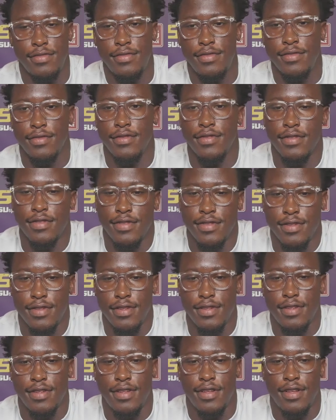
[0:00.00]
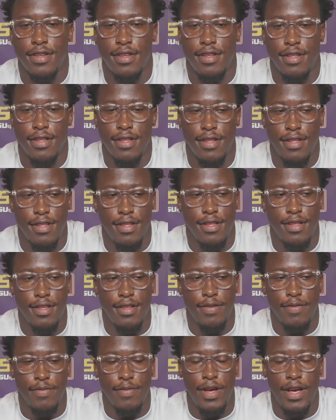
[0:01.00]
definitely made an impact on your line.
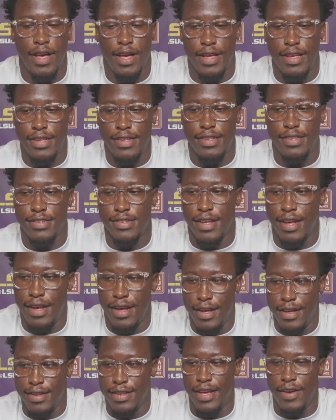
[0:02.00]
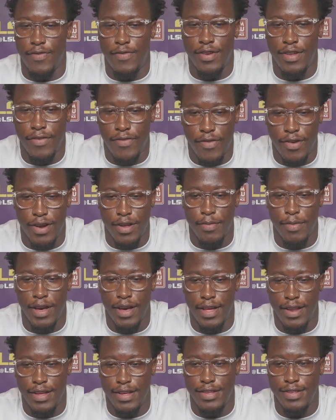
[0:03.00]
Man, he's uh, definitely a freak,
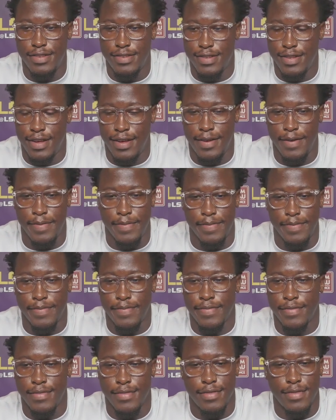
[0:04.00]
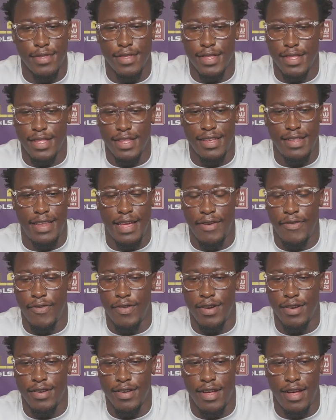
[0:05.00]
man. He's um, he's
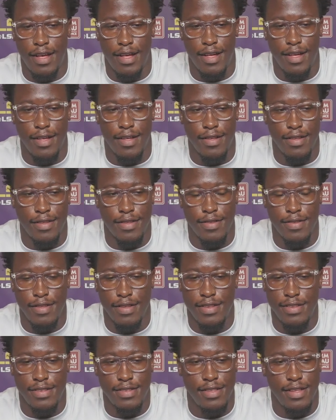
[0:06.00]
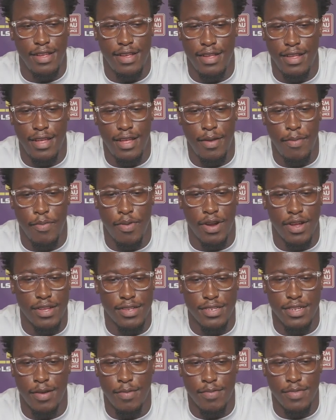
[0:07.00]
different. Uh, he, he, he
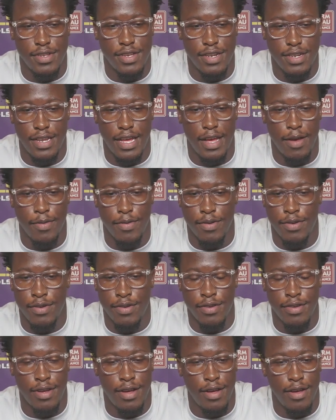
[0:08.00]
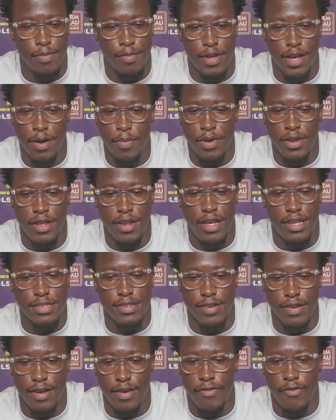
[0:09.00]
brings something to the table. Um, coming in
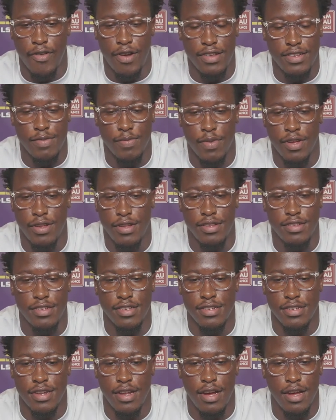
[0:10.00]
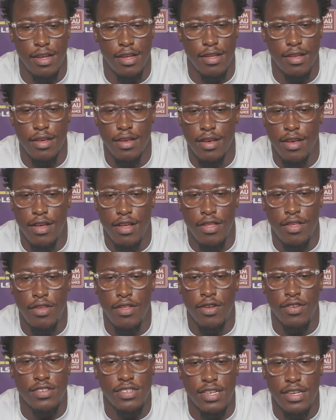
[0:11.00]
as a, a freshman is just like
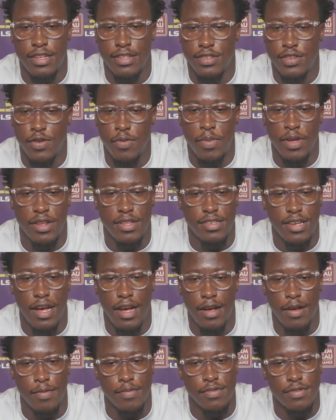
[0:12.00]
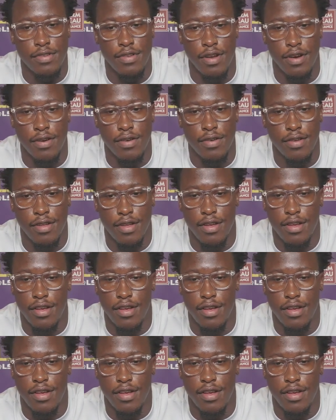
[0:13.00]
you don't see too many times, you know,